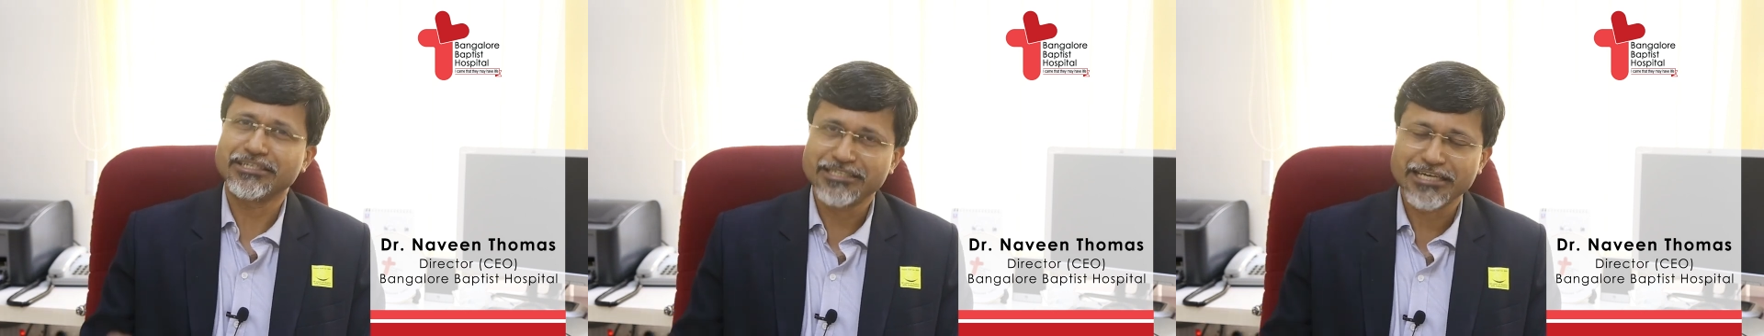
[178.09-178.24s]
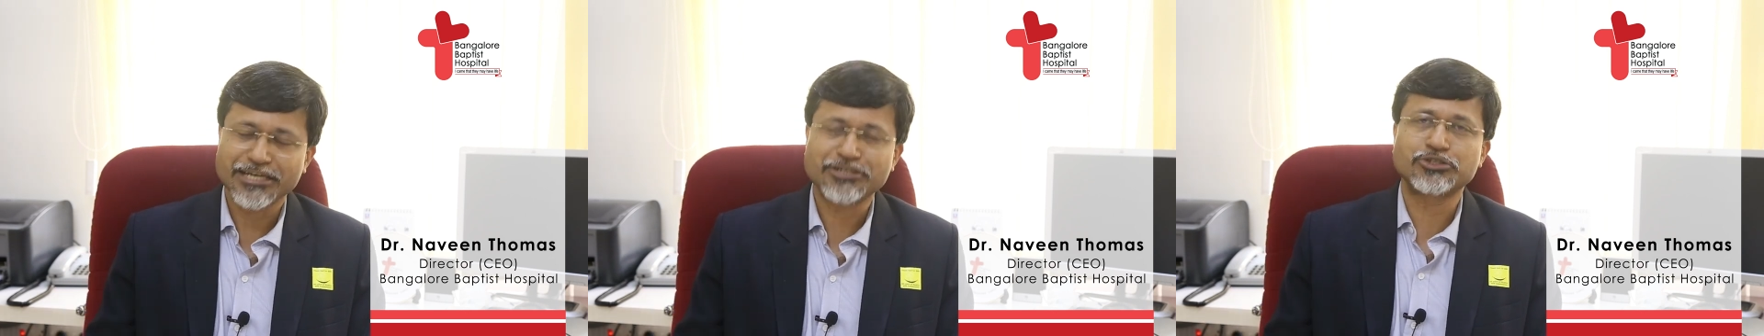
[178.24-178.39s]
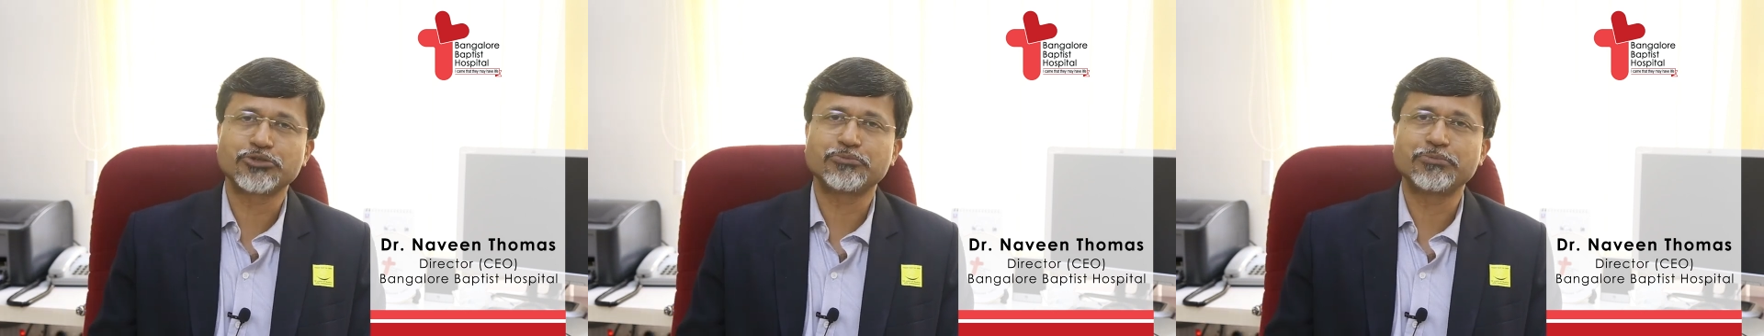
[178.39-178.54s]

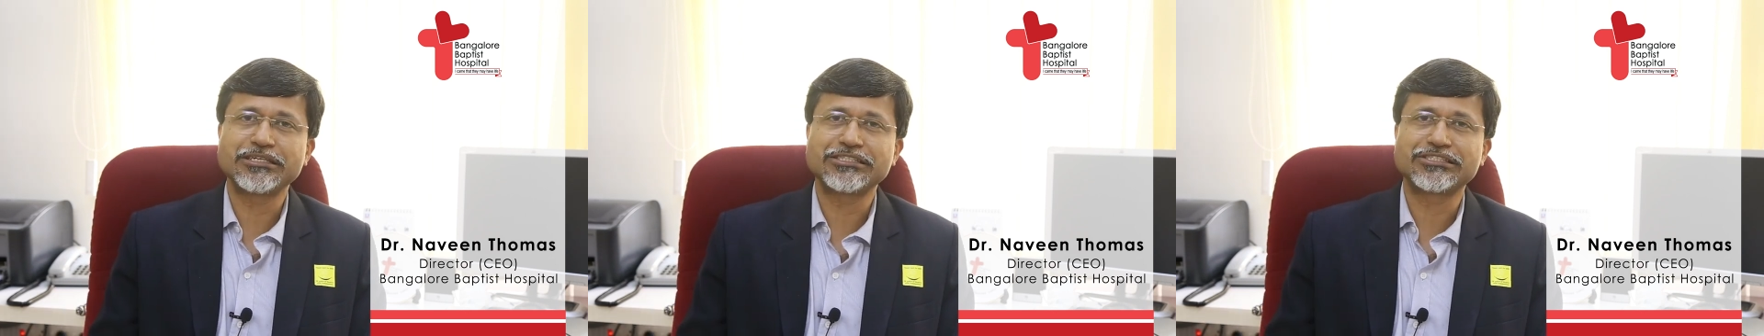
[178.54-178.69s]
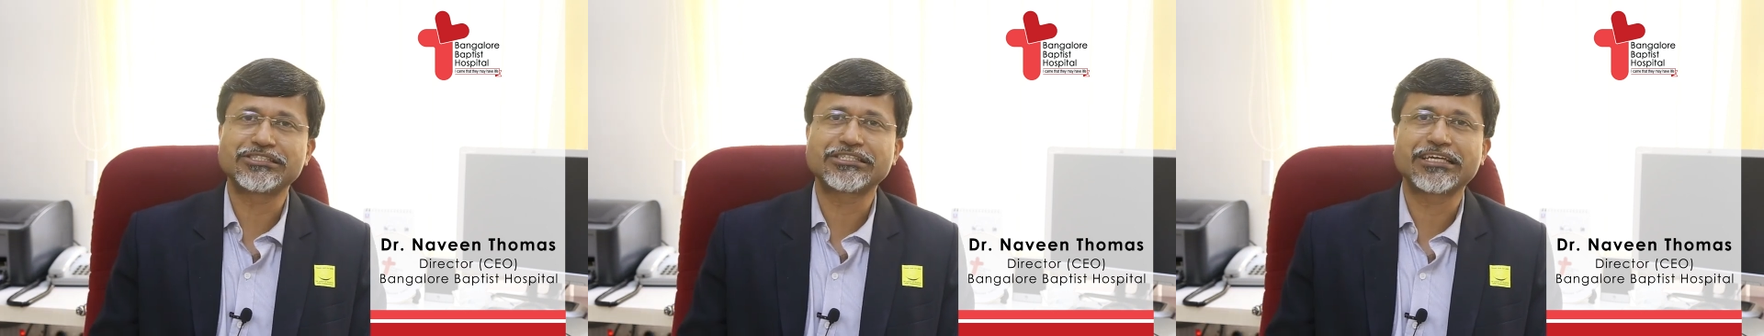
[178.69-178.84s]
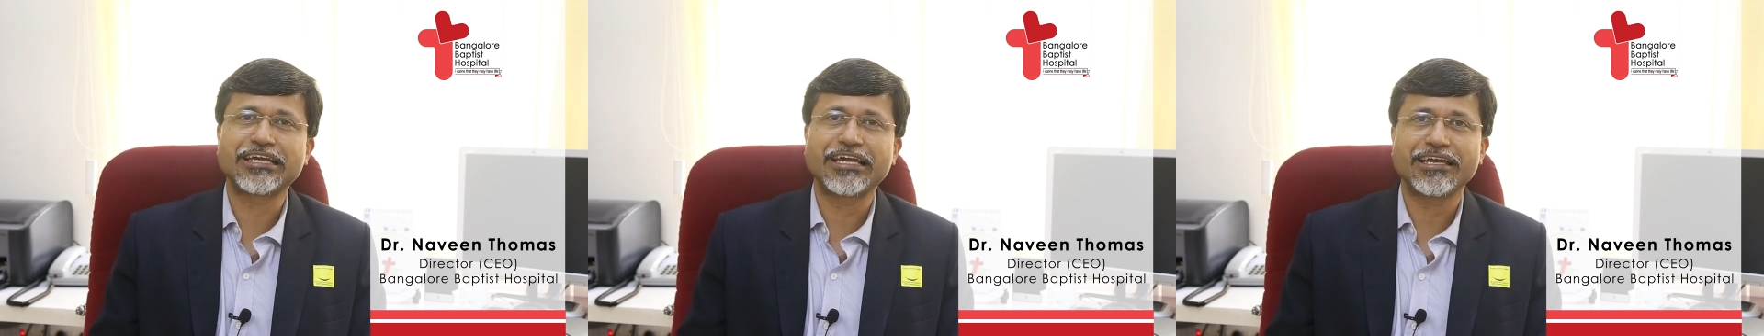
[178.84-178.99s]
yet to be
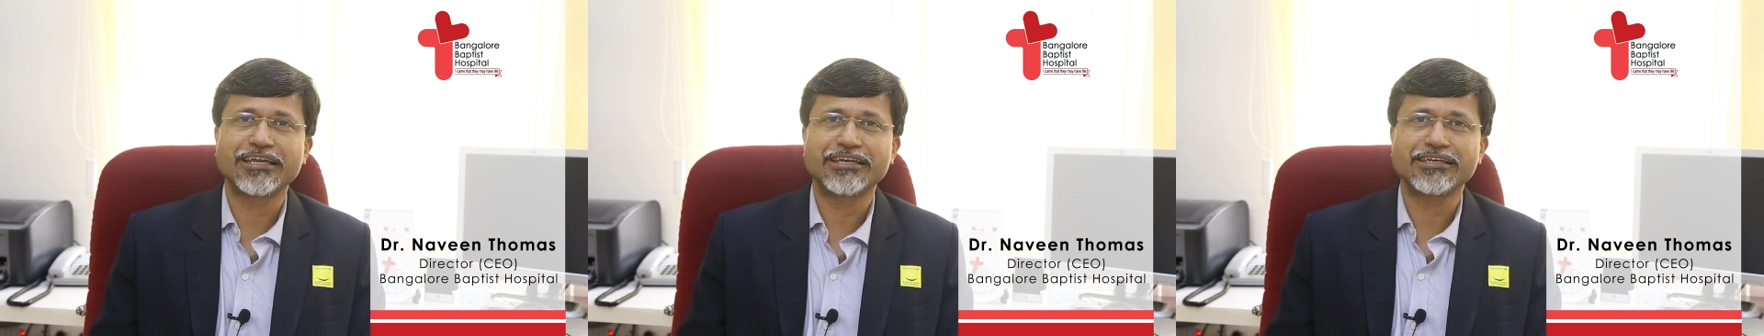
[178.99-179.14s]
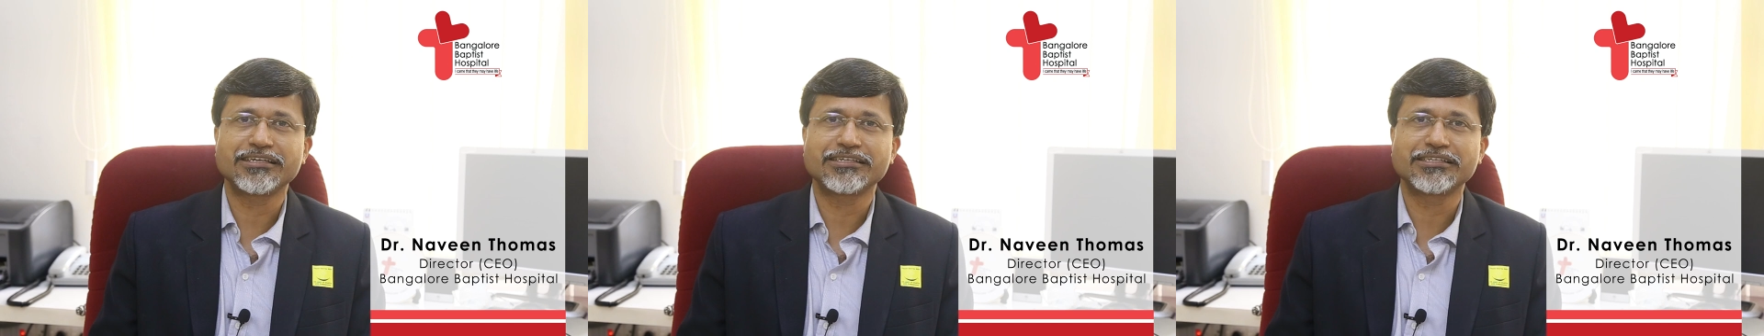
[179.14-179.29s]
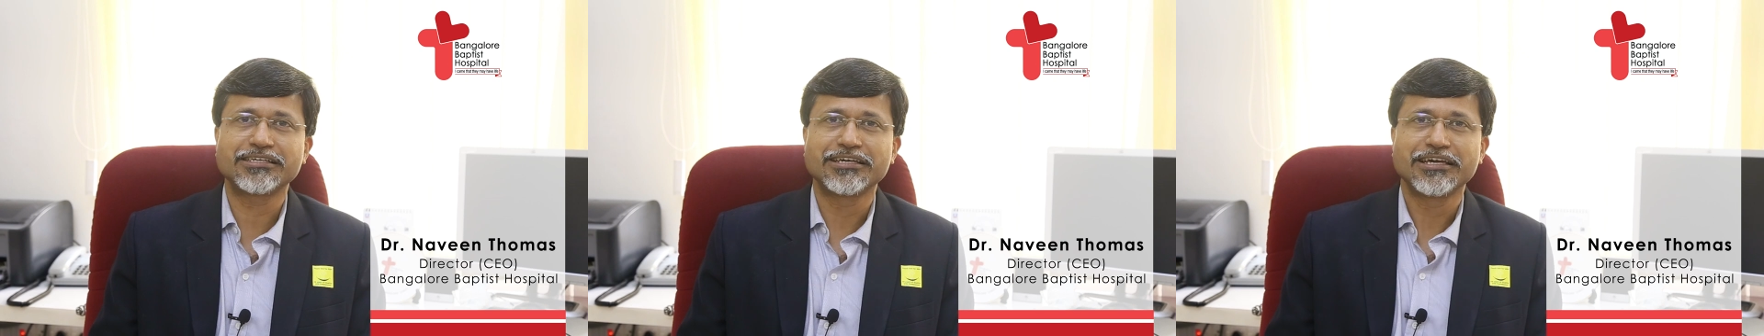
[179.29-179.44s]

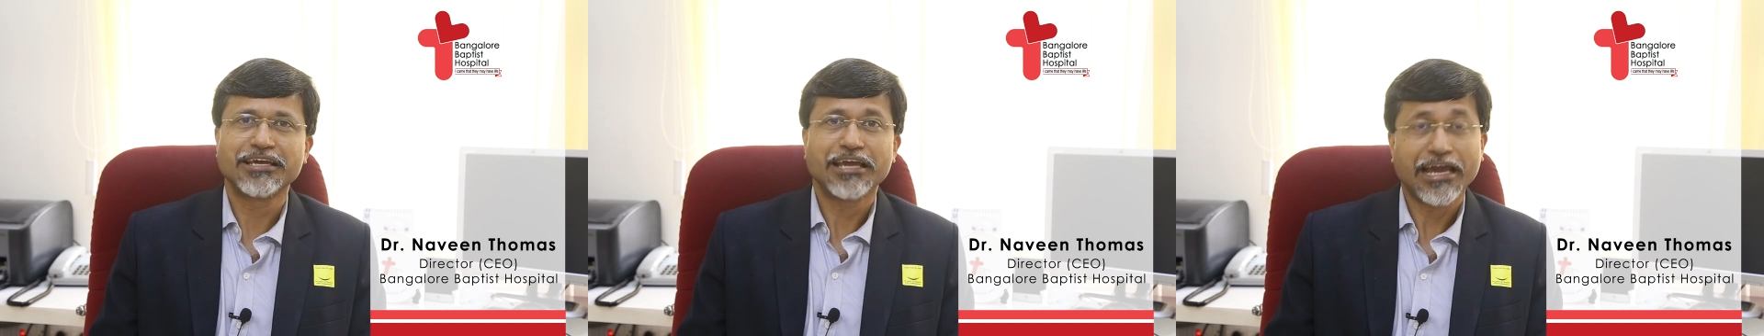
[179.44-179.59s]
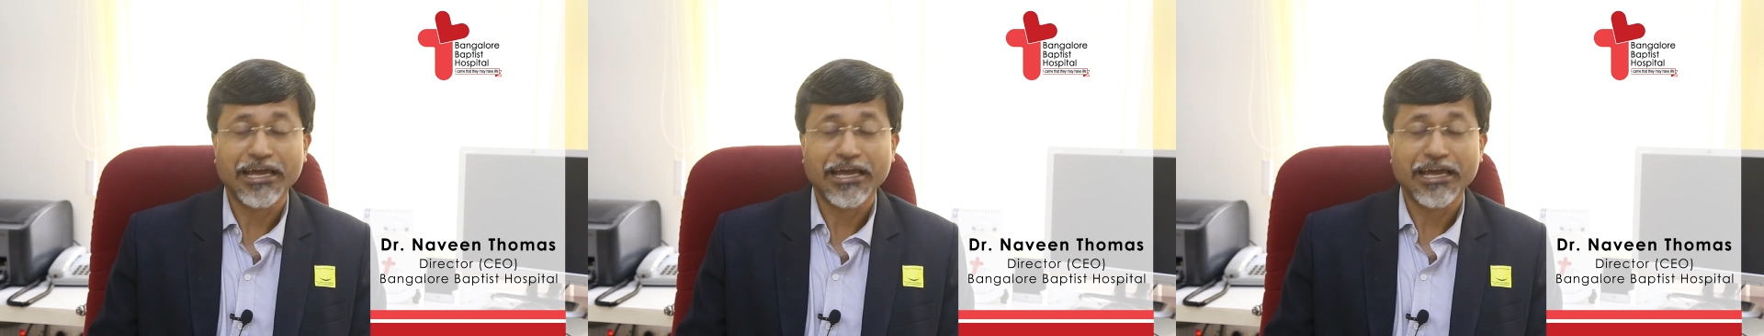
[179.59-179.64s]
scaled,